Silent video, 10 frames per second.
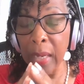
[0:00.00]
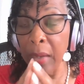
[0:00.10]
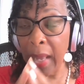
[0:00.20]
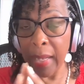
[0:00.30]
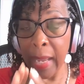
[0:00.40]

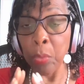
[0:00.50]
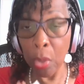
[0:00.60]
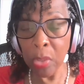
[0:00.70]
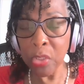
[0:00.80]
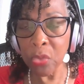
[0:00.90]
And I would
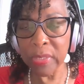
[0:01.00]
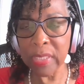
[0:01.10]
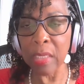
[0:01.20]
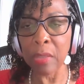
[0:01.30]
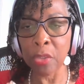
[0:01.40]
also
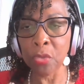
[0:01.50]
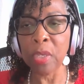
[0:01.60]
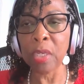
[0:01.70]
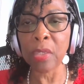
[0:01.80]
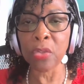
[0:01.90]
say the
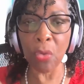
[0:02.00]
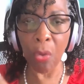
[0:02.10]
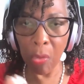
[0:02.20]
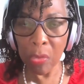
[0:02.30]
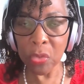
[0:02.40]
Jamaicans
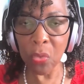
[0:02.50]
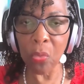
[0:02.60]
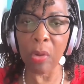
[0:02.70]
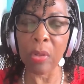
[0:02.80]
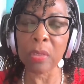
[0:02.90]
also
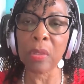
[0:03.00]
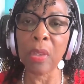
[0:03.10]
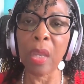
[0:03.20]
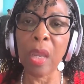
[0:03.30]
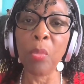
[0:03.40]
want
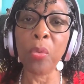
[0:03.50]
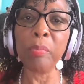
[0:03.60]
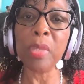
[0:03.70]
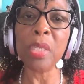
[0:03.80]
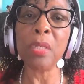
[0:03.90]
a more
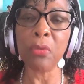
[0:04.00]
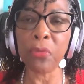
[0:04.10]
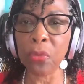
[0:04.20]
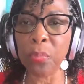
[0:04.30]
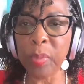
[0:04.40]

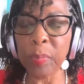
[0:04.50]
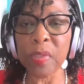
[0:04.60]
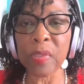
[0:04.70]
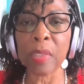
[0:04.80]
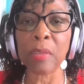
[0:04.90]
meaningful,
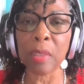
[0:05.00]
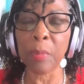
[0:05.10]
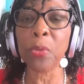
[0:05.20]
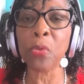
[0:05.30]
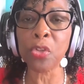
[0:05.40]
people-centered
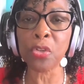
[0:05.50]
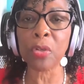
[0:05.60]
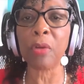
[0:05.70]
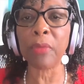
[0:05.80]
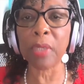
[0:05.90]
approach to
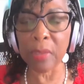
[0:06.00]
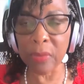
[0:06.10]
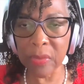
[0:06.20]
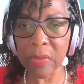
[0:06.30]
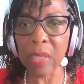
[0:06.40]

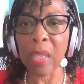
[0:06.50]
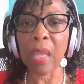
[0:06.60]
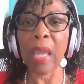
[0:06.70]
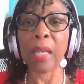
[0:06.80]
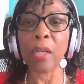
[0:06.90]
governance
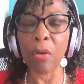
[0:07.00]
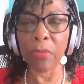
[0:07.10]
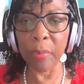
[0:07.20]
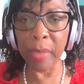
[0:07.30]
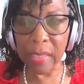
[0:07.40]
and
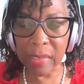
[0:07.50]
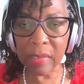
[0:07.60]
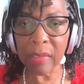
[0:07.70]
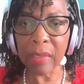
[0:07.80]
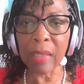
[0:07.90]

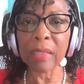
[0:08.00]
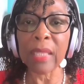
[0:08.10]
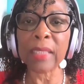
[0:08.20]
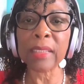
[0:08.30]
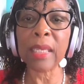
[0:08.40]
government
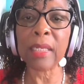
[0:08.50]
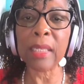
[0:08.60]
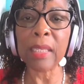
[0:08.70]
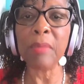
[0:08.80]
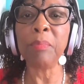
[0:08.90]
that can
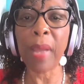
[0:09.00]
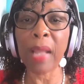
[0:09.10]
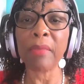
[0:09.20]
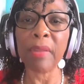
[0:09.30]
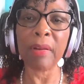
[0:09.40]

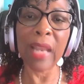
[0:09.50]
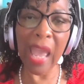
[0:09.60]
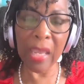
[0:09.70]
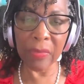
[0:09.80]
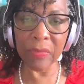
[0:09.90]
impact their
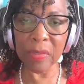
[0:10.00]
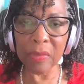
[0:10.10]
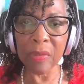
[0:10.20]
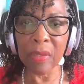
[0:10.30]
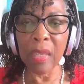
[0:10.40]
lives.
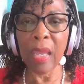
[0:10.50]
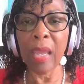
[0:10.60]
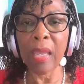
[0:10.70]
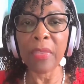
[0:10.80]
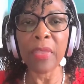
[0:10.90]

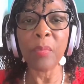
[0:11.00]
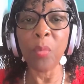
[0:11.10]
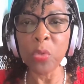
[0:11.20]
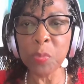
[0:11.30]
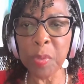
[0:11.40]
I think
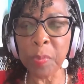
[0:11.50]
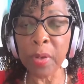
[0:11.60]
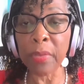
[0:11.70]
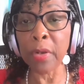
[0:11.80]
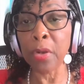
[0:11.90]
most people
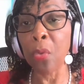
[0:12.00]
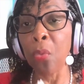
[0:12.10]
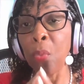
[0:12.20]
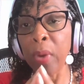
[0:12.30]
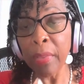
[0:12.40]
are there now.
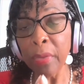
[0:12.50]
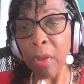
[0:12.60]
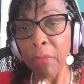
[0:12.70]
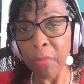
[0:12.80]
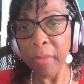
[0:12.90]
Where the
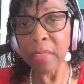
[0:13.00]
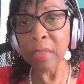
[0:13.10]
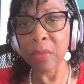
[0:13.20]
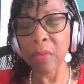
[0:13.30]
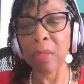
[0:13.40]
government
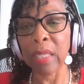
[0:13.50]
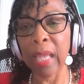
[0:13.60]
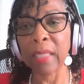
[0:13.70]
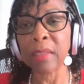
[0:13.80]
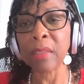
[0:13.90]
is on
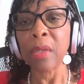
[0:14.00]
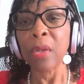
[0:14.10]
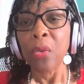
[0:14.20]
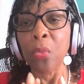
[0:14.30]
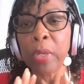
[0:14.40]
that,
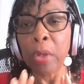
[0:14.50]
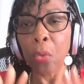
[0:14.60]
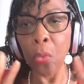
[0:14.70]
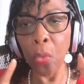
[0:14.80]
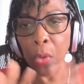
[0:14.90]

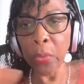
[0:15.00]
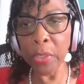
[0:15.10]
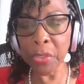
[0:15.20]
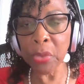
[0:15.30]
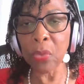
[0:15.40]
we're
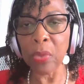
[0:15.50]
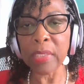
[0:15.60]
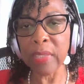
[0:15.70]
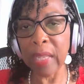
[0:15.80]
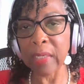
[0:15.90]
told
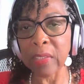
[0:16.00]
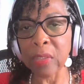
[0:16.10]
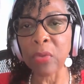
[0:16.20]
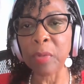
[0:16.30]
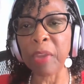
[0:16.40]
is that this is
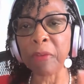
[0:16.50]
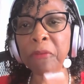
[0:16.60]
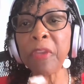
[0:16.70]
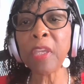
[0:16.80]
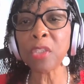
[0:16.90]
going to be a
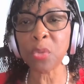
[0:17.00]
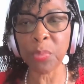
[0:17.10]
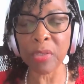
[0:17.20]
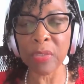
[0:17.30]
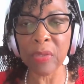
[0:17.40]
phased
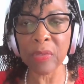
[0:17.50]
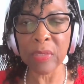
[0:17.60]
process.